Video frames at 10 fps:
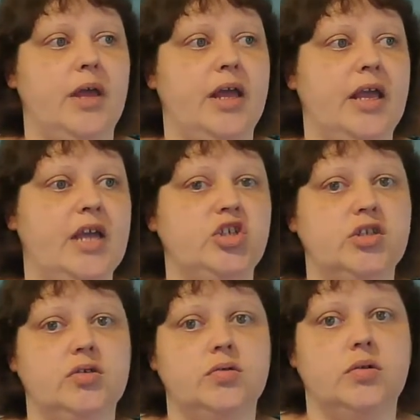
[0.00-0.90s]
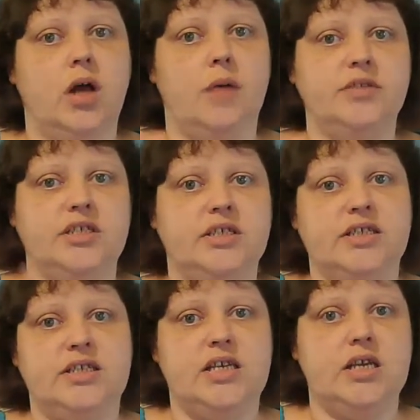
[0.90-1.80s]
in case you didn't
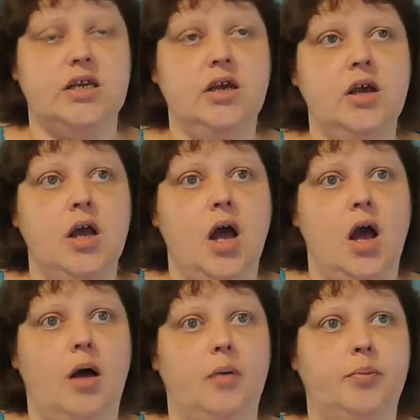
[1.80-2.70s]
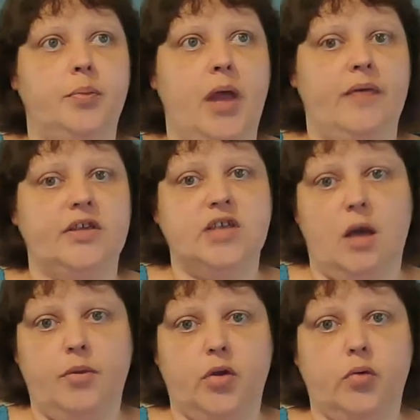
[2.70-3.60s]
see up at the
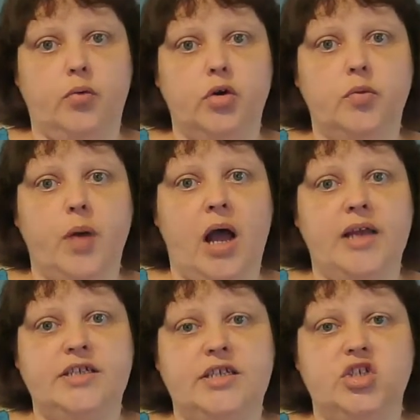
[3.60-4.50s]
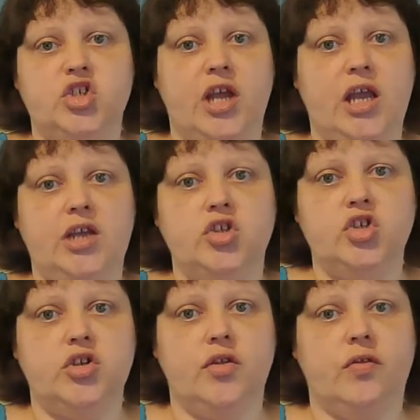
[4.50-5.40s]
top of the group, I did
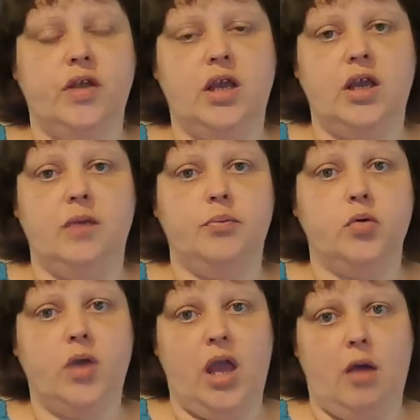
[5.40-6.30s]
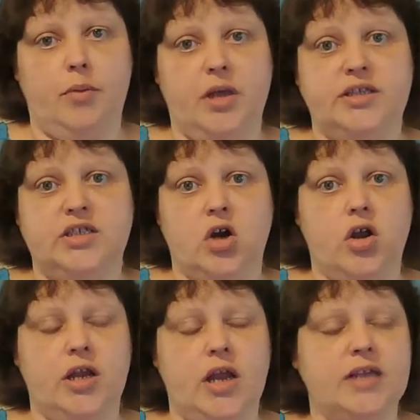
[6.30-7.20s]
change the boot camp. It's
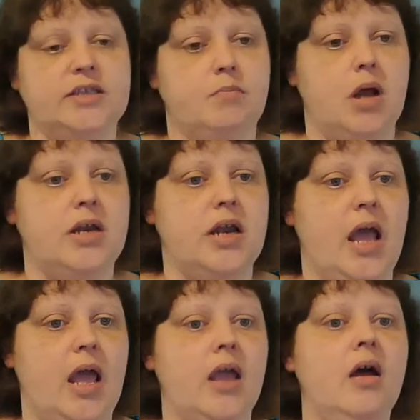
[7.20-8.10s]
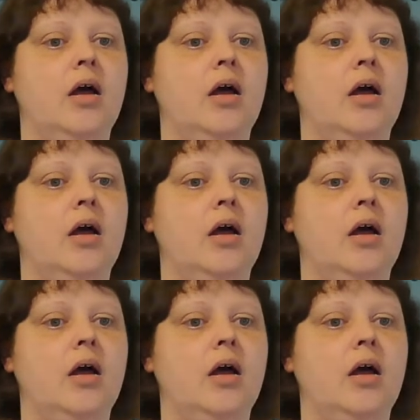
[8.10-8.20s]
starting next Monday.